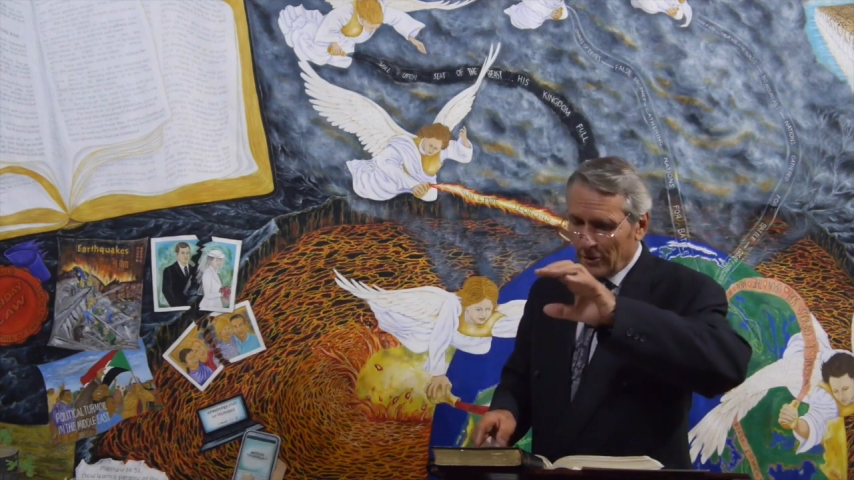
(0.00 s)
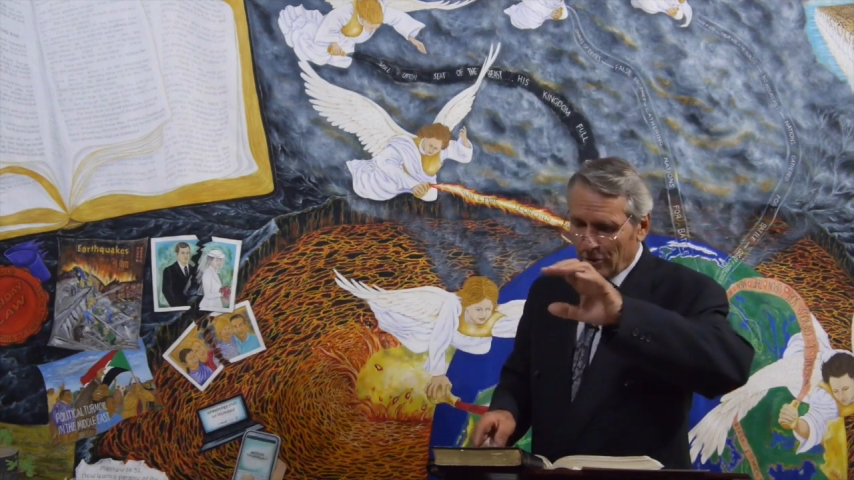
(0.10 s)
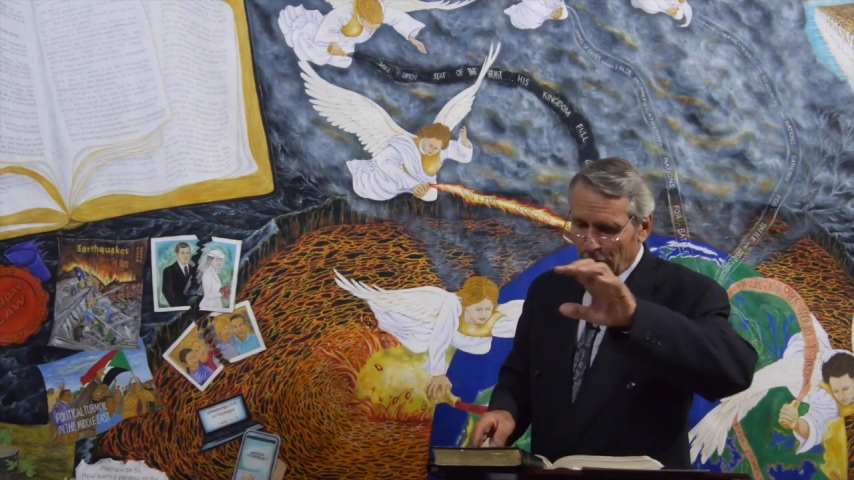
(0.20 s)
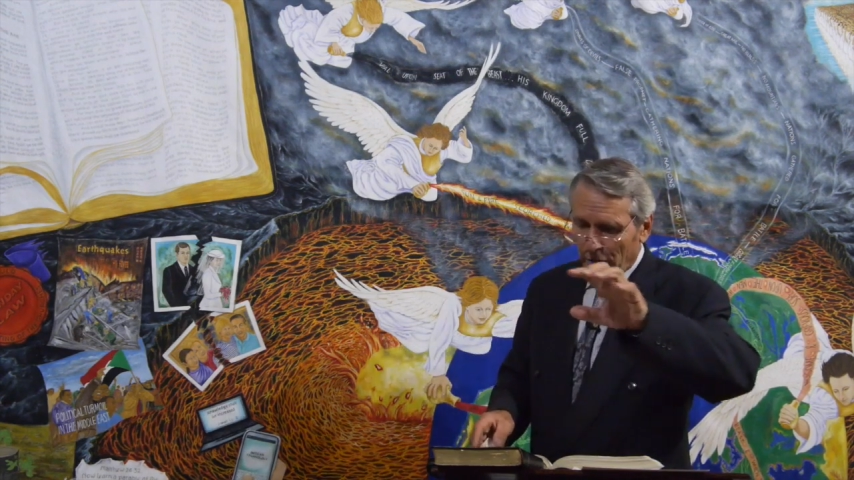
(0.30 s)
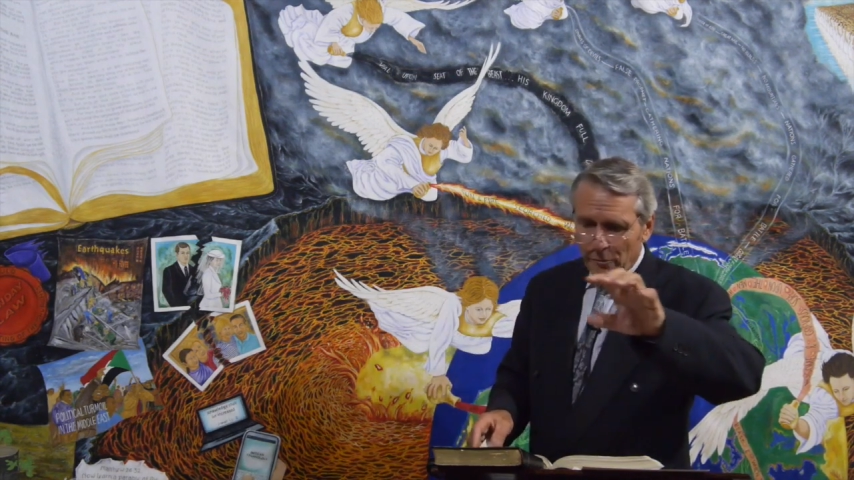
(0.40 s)

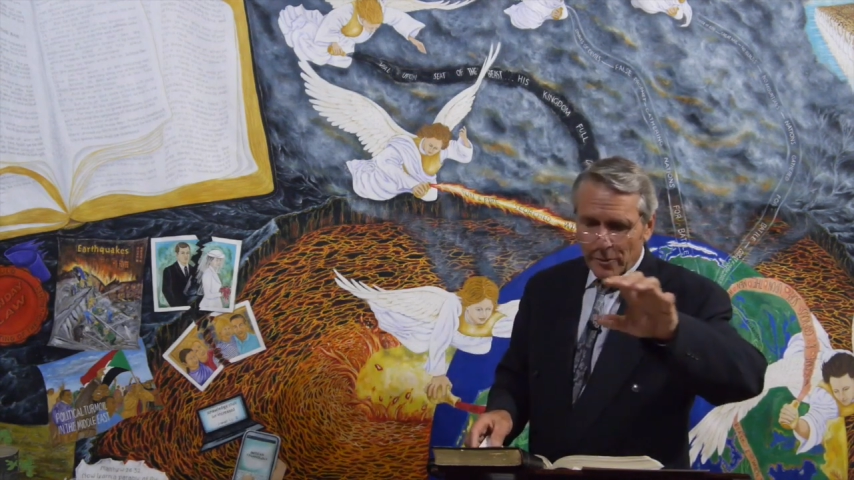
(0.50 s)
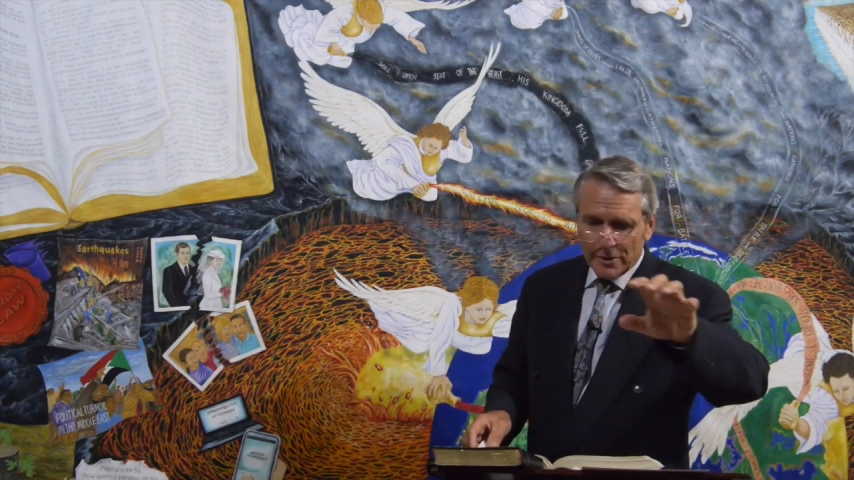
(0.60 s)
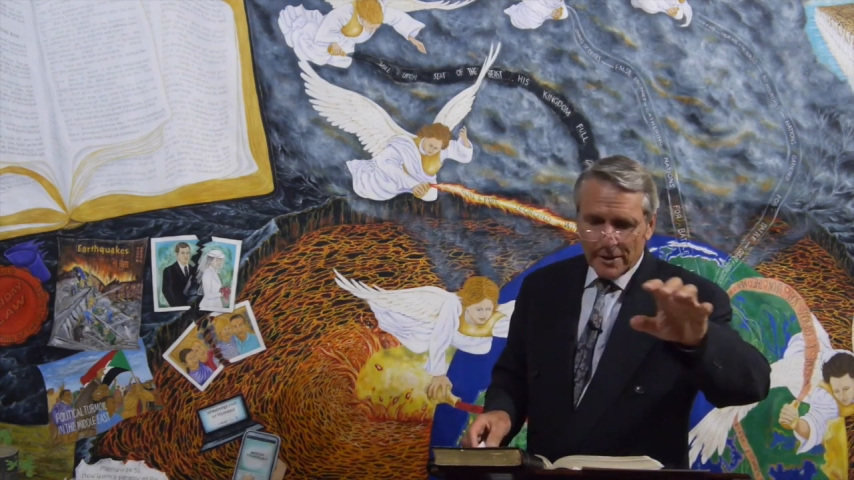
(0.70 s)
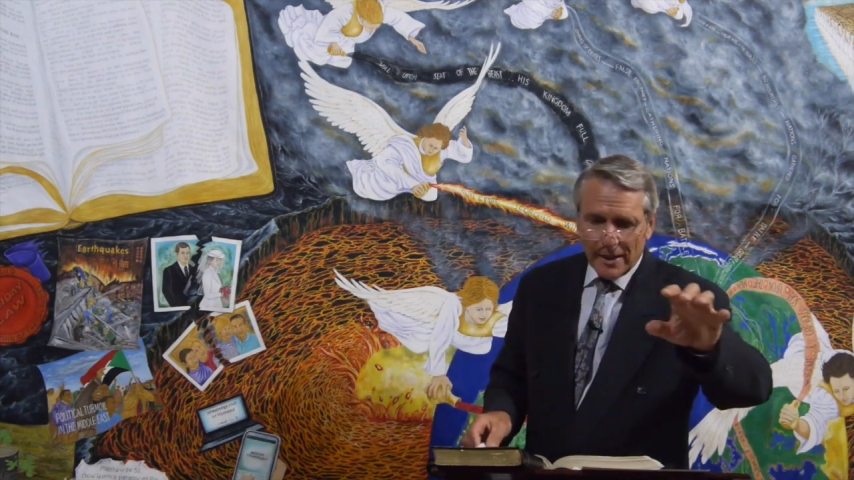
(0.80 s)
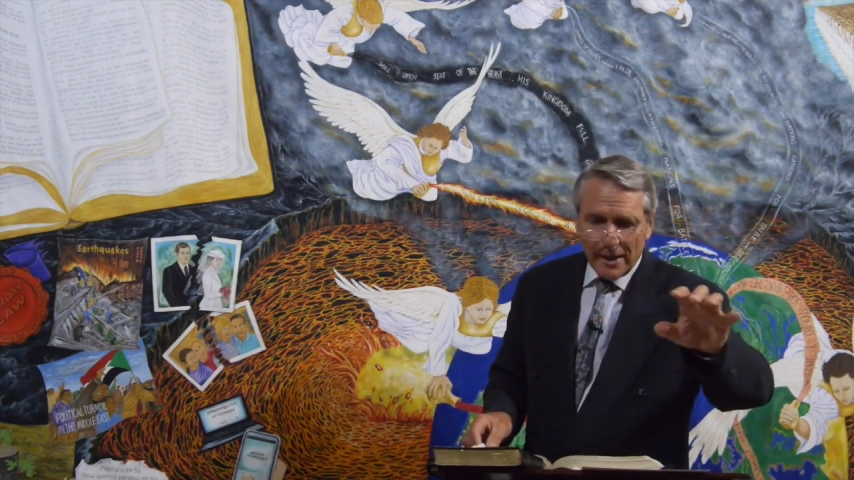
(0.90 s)
Turkey
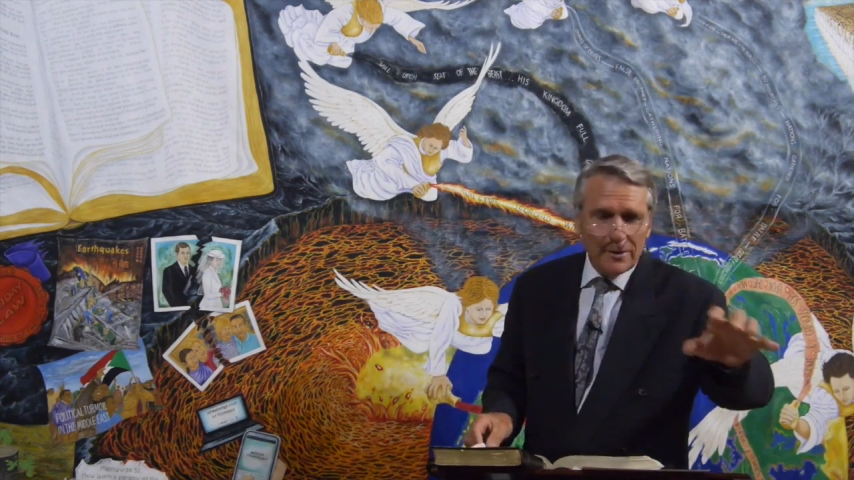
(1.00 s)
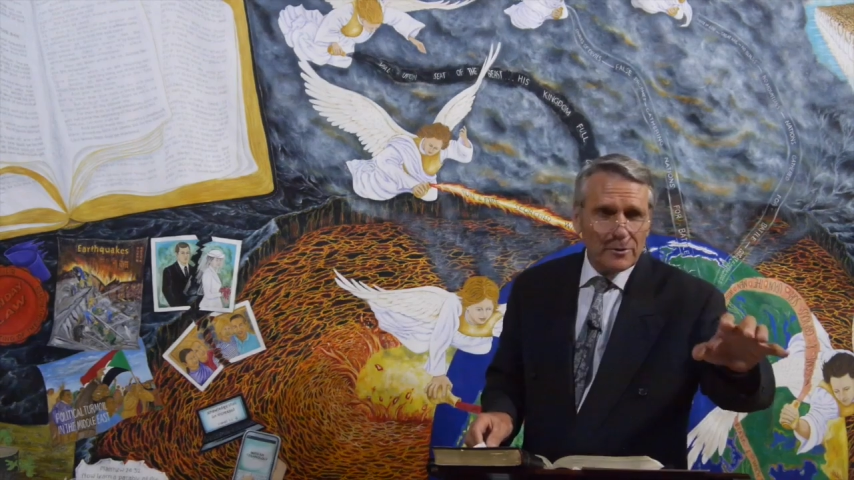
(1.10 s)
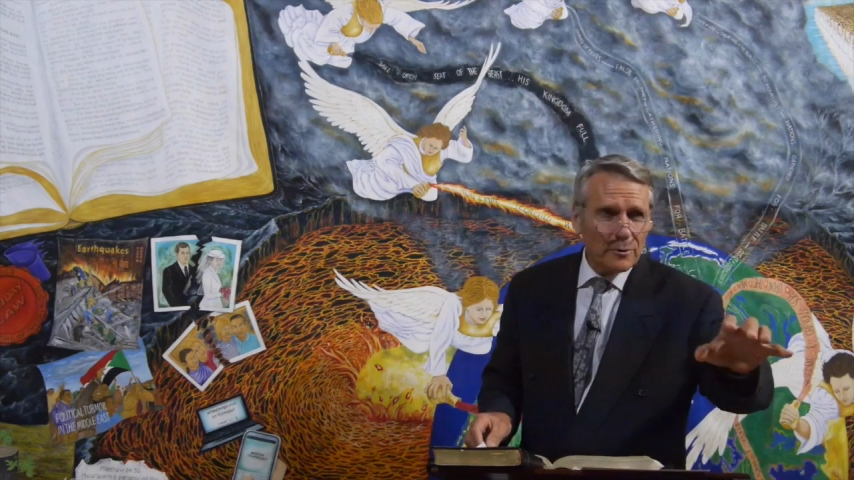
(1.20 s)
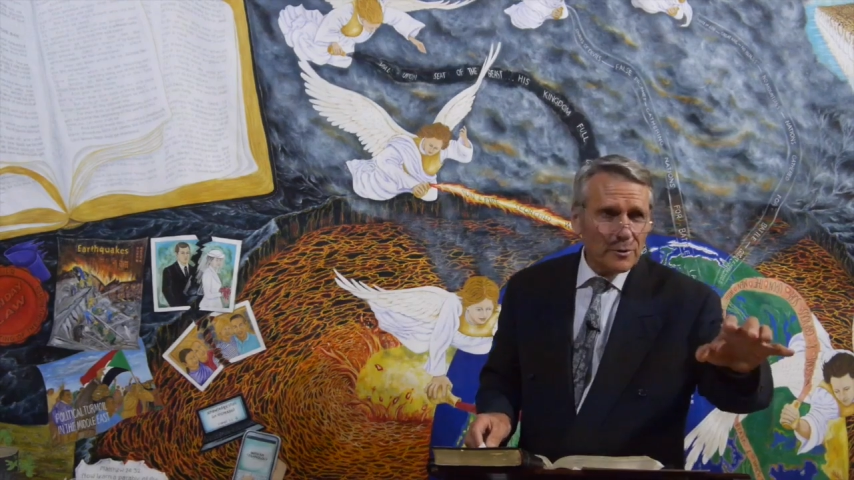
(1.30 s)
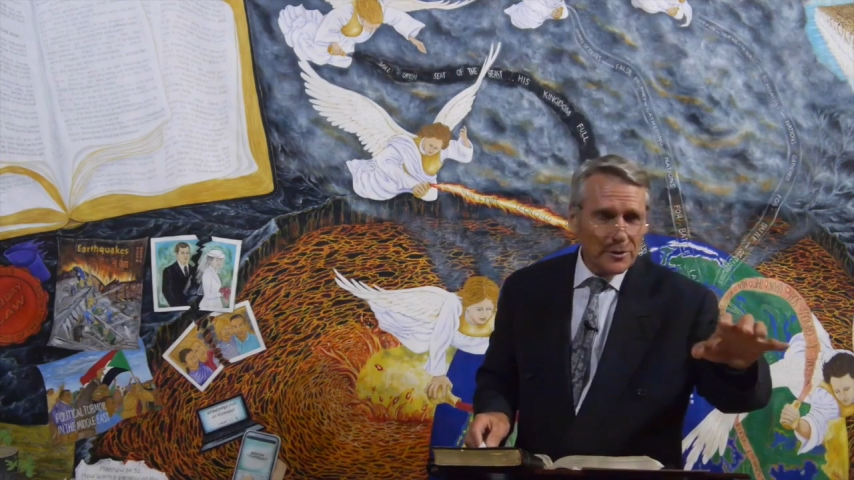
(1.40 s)
was the
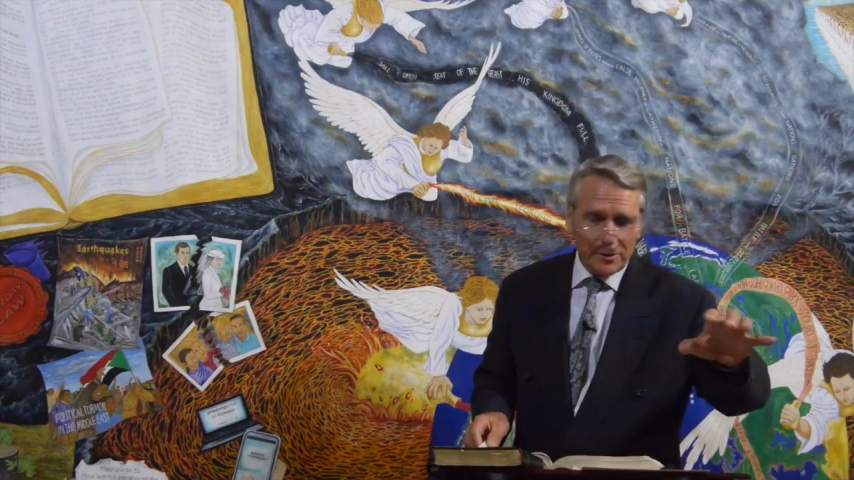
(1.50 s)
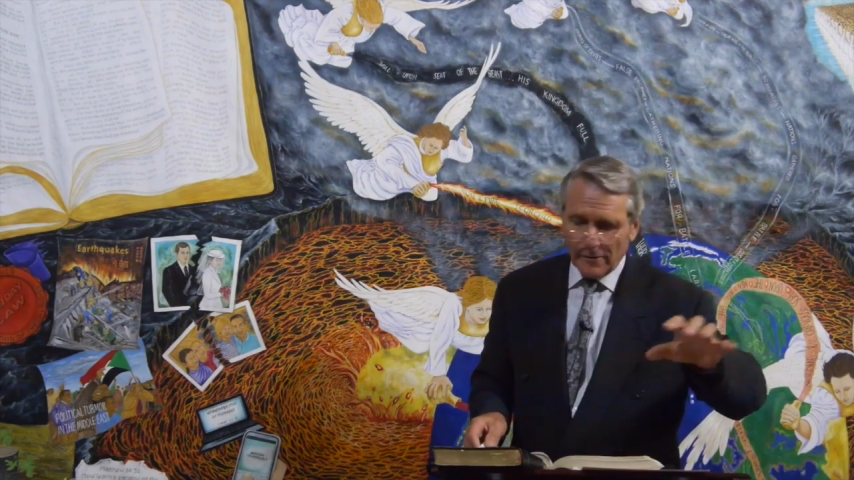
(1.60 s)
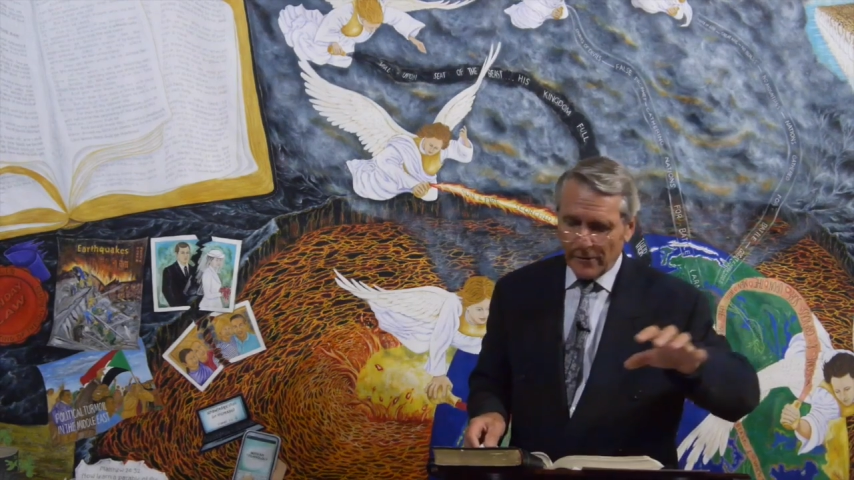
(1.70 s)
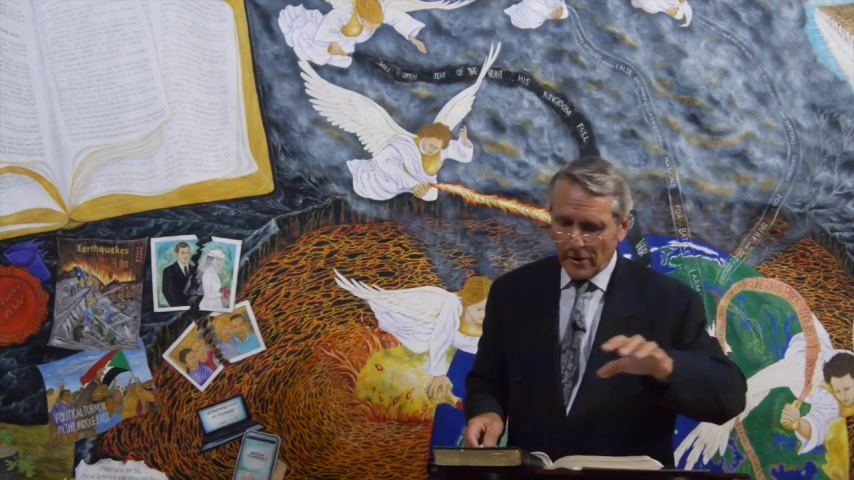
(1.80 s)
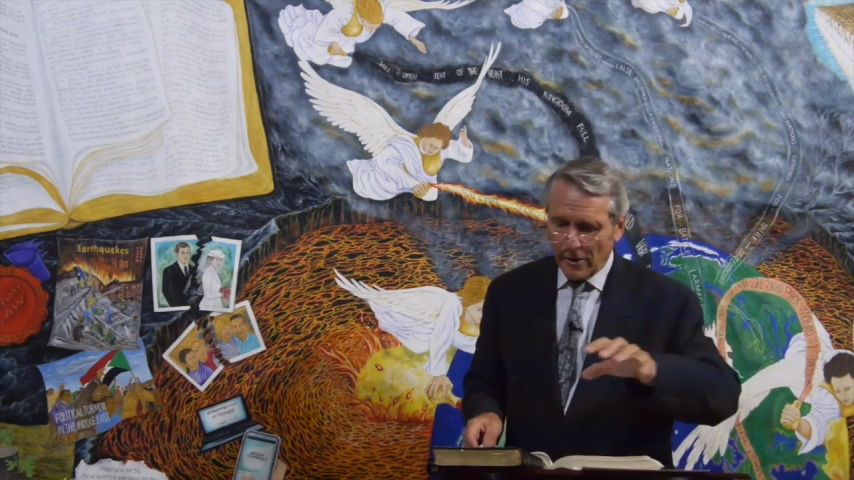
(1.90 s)
headquarters
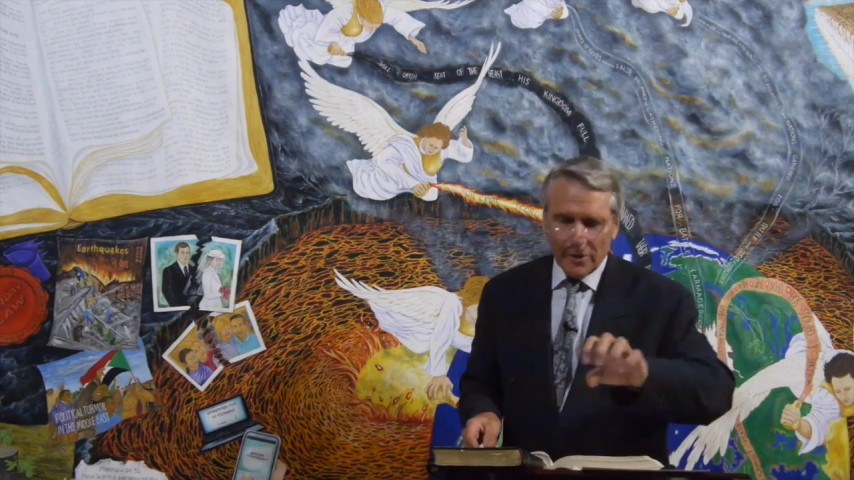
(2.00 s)
of the